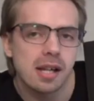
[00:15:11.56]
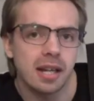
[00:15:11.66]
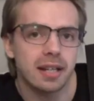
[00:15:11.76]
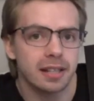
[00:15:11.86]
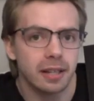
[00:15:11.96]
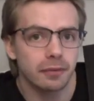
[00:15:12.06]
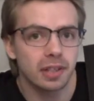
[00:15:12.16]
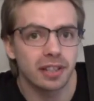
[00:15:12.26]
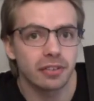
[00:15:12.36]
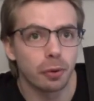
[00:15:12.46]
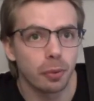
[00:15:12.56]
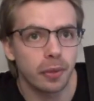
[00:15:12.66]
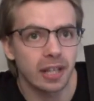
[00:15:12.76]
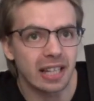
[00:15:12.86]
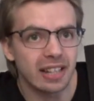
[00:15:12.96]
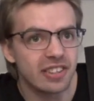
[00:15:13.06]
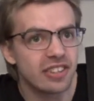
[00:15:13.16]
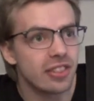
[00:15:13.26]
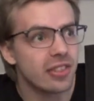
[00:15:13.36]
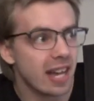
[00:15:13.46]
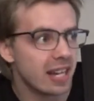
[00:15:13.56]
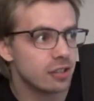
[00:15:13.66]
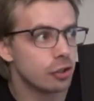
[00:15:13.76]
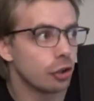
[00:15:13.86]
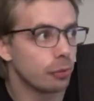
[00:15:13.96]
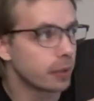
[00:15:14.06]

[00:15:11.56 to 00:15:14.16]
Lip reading: and I definitely don't think it's that good,